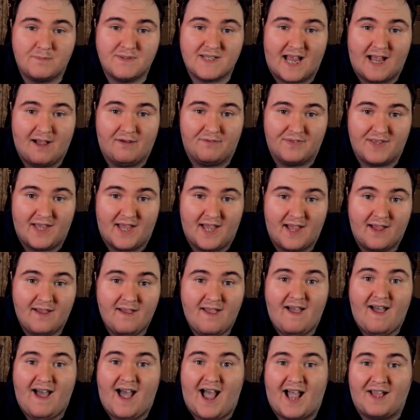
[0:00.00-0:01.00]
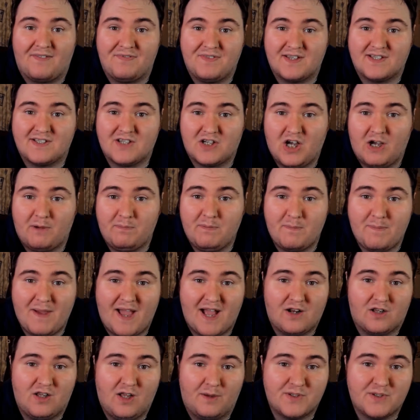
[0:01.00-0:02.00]
out there, and there's a couple of
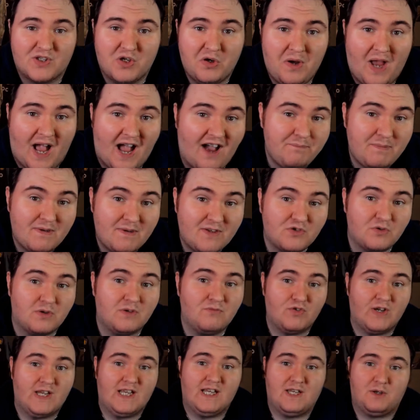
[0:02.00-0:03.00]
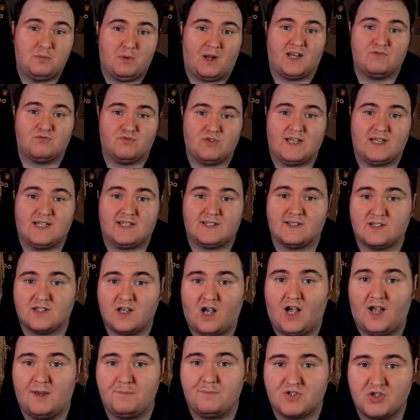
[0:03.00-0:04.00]
better clubs who have been doing really well in recent
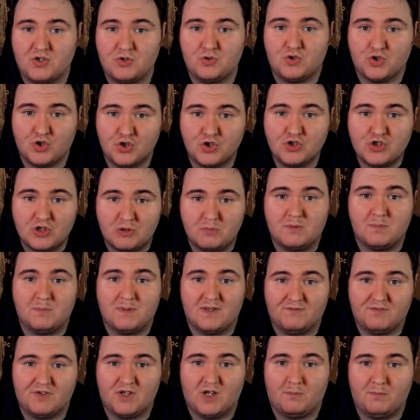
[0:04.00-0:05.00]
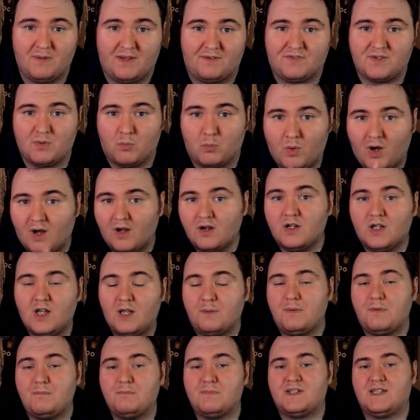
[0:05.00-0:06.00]
times who could do with a bit of an uplift, and one
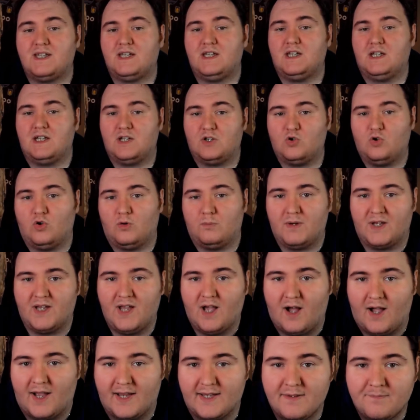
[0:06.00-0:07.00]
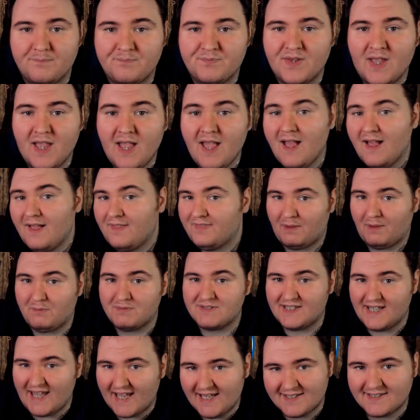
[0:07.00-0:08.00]
club in particular caught my eye. That was
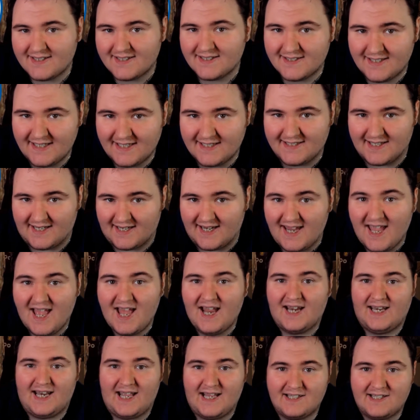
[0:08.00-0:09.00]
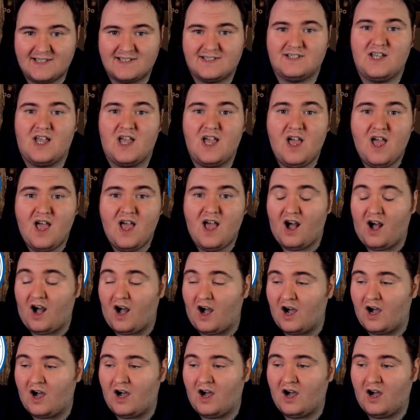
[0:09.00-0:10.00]
Leicester City. Leicester
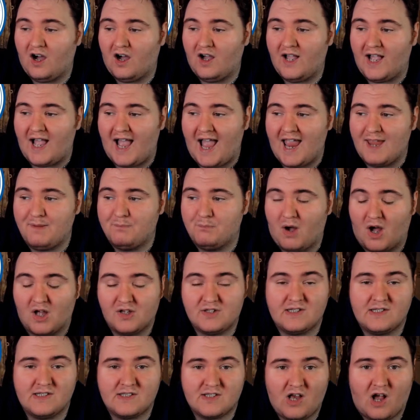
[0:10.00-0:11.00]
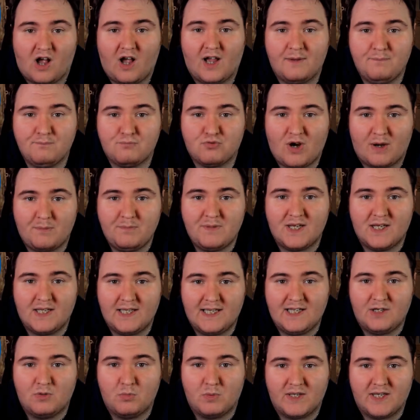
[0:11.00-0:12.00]
are a modern time Premier
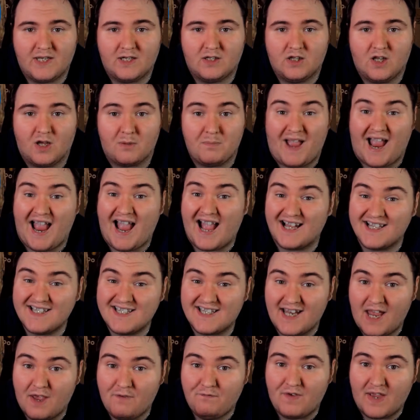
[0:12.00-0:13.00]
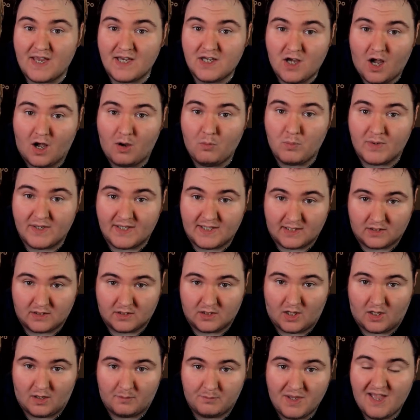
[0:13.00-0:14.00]
League winning club and an FA Cup winning
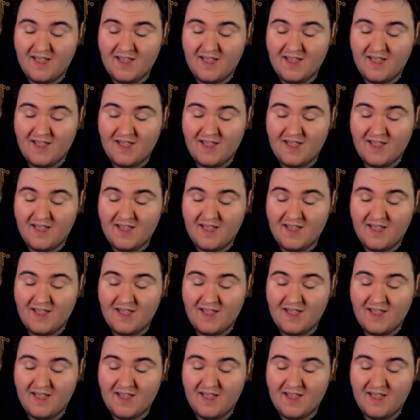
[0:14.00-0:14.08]
club,